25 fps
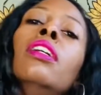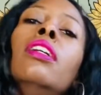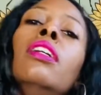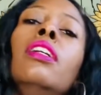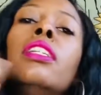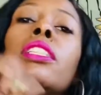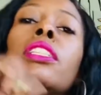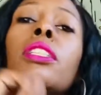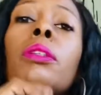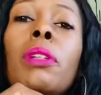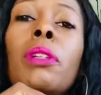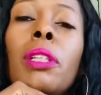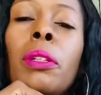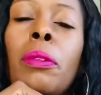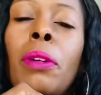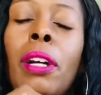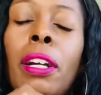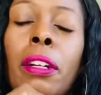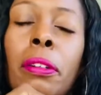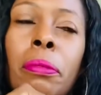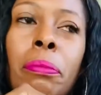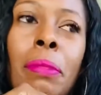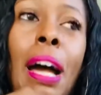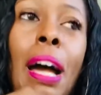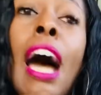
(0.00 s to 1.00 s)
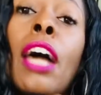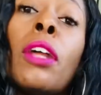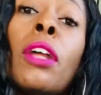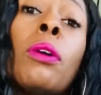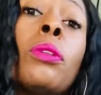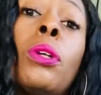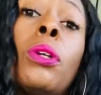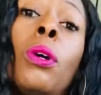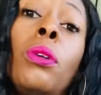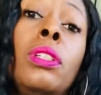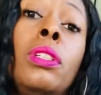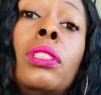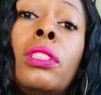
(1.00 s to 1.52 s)
So anyway, I don't
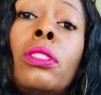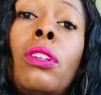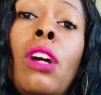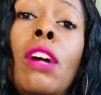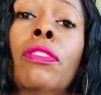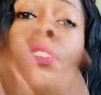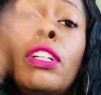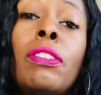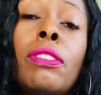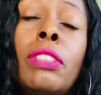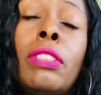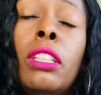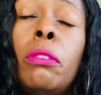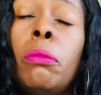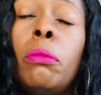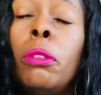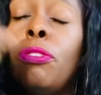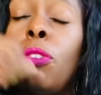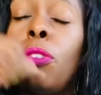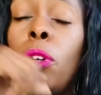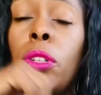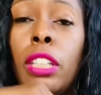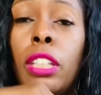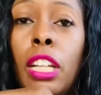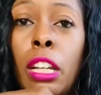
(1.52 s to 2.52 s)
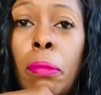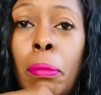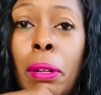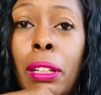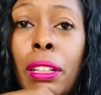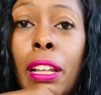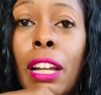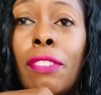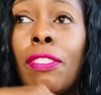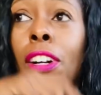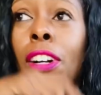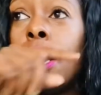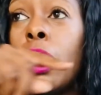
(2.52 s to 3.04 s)
know this girl. I've never seen her before a day in my
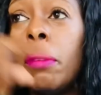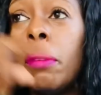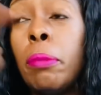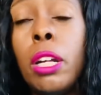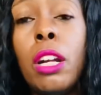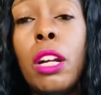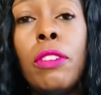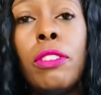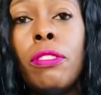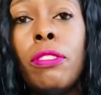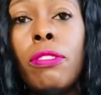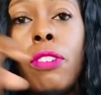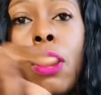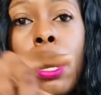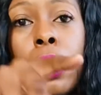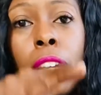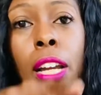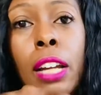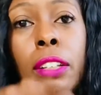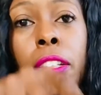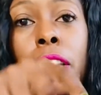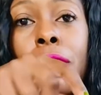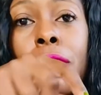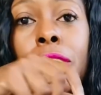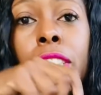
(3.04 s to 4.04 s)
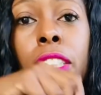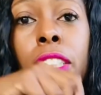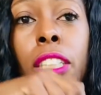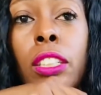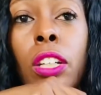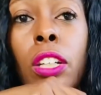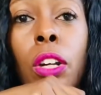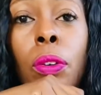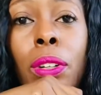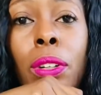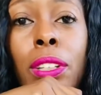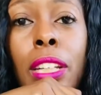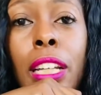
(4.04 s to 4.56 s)
life. I come here every Friday. I never seen
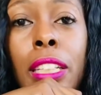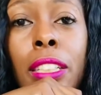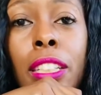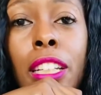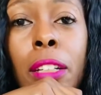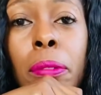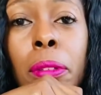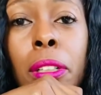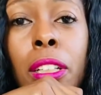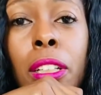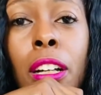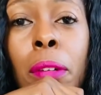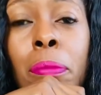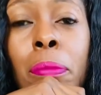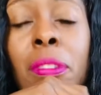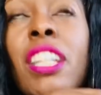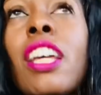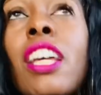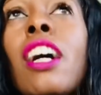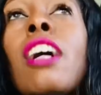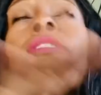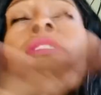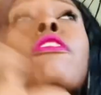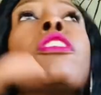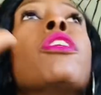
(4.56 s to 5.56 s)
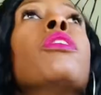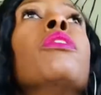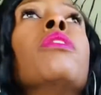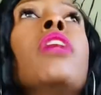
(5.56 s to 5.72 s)
her in that damn club. Never,